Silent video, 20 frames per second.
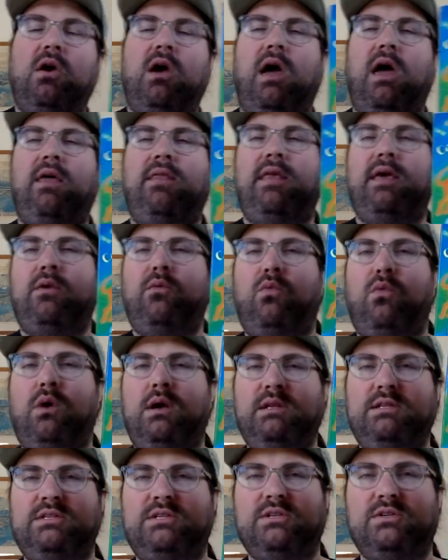And then
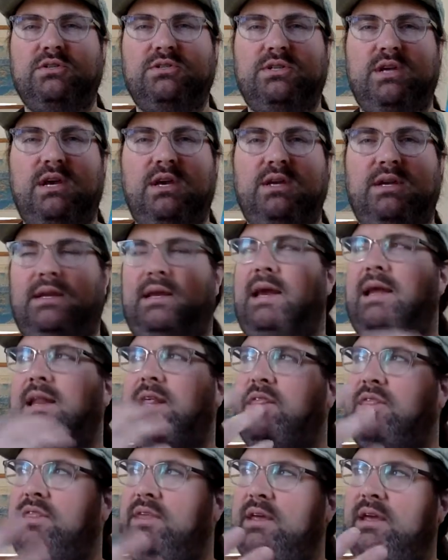once you're done, kind
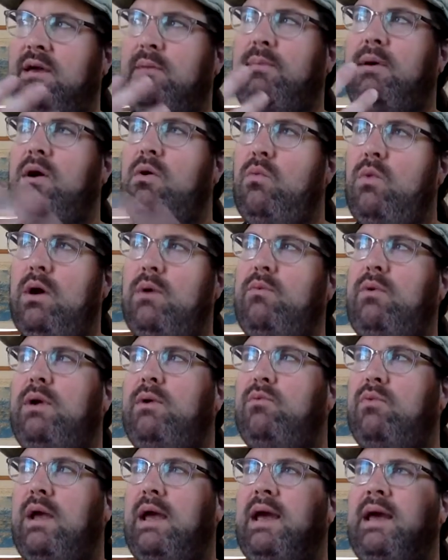of think about what we
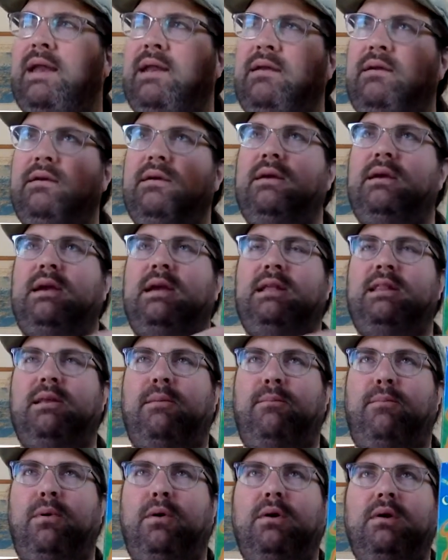read in the
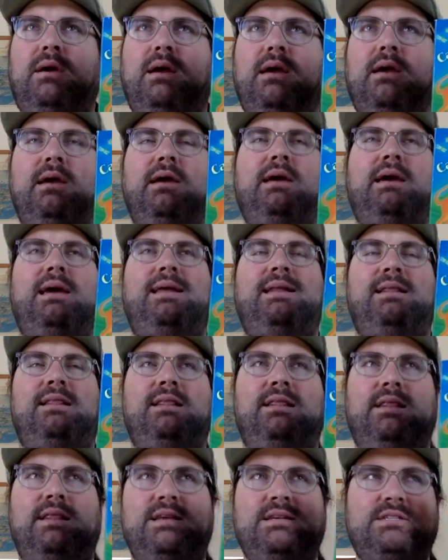book and
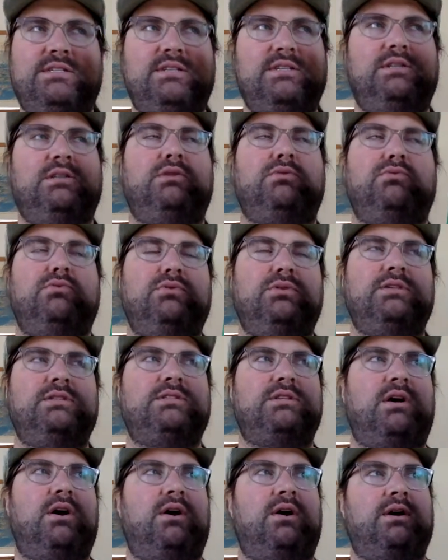listen through the
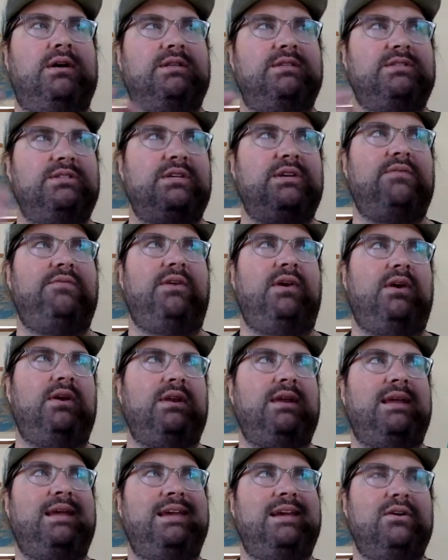song and see if you can
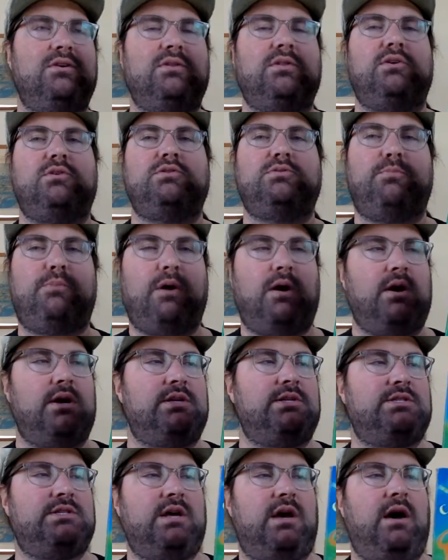hear those
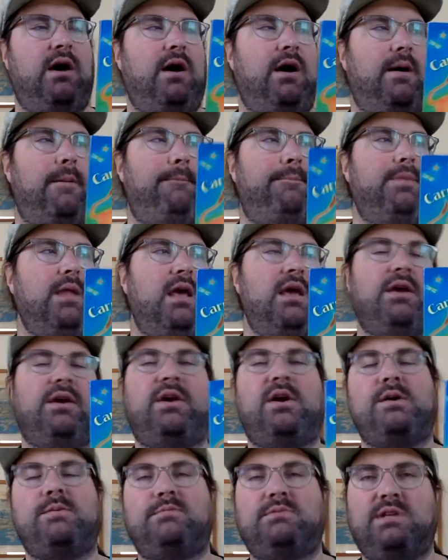parts
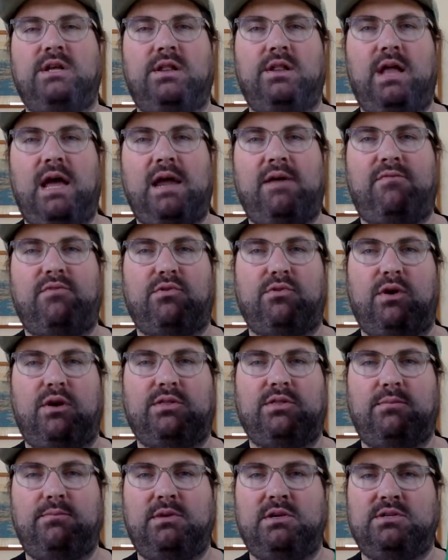come to life
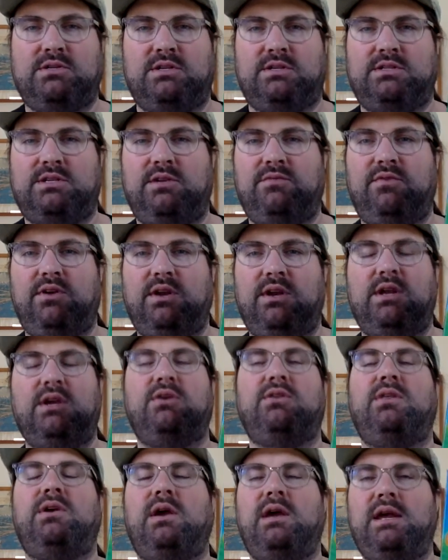throughout the music. See if you can
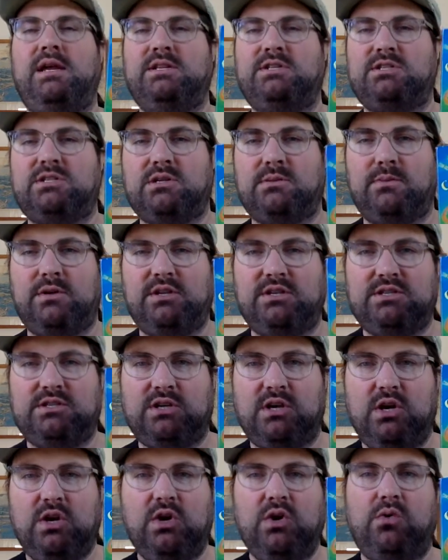hear the
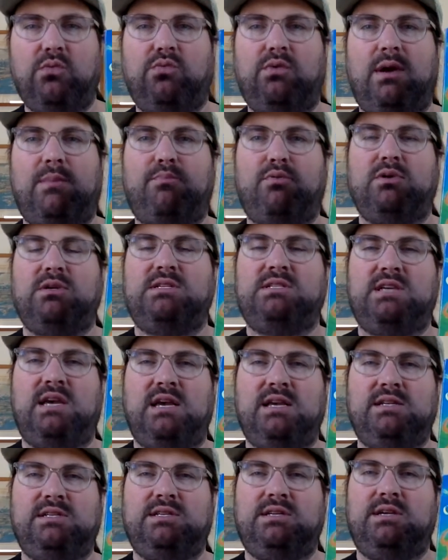instruments
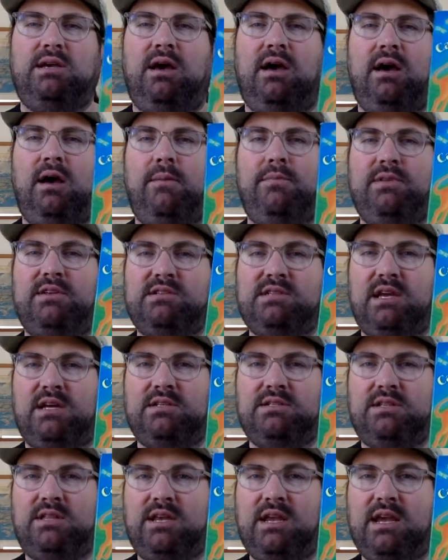represent the
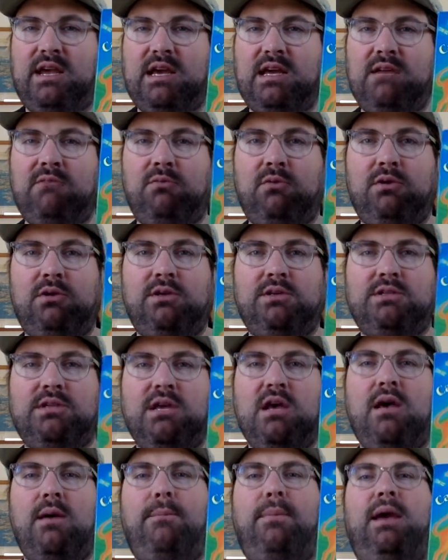sounds of the
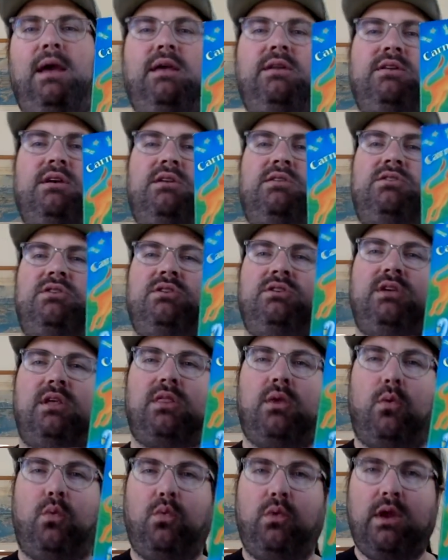animals. Pay attention to
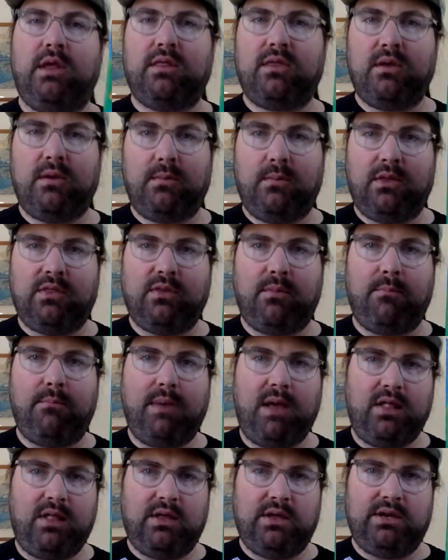the rhythm and the
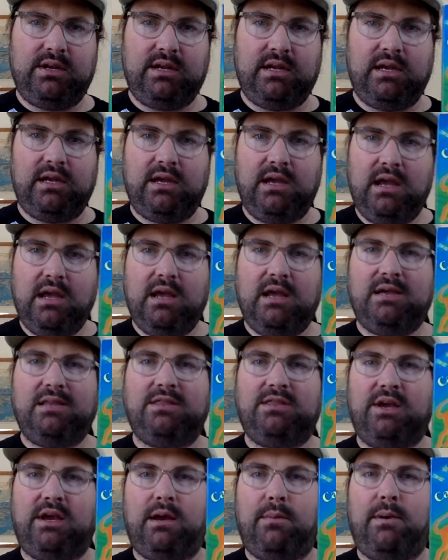melody
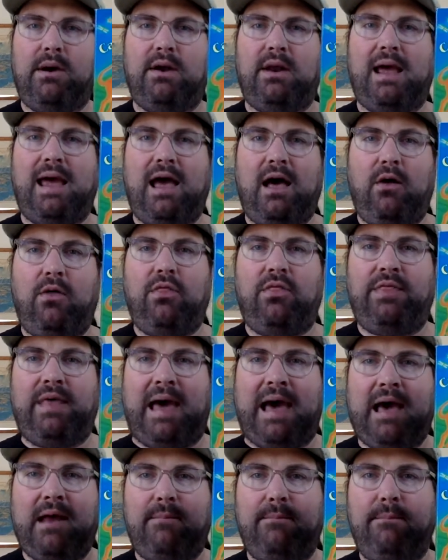and think about how
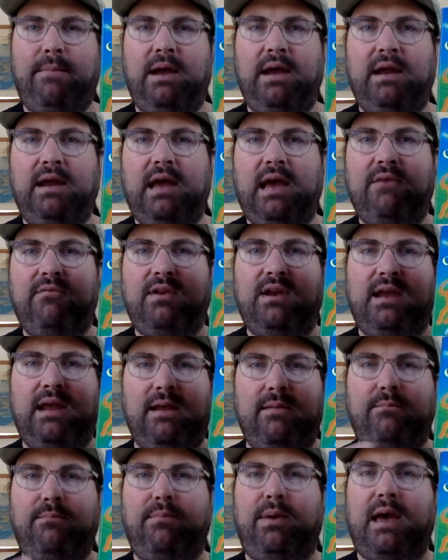that might have an
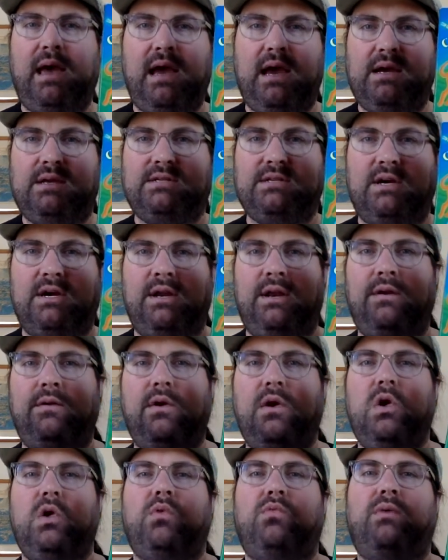impact on
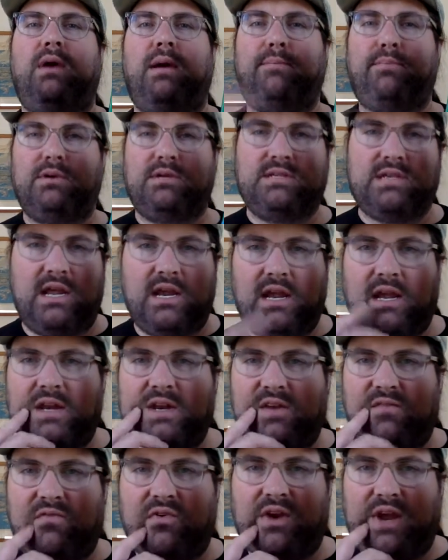representing a
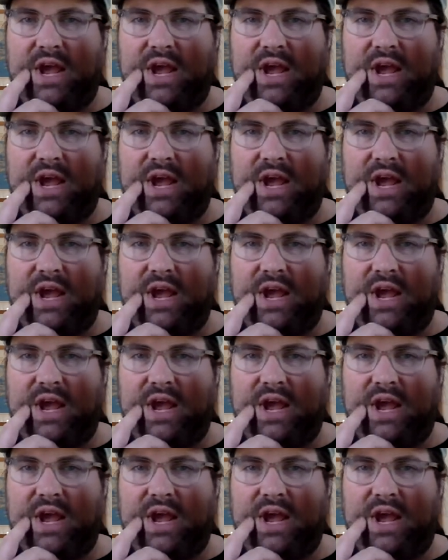different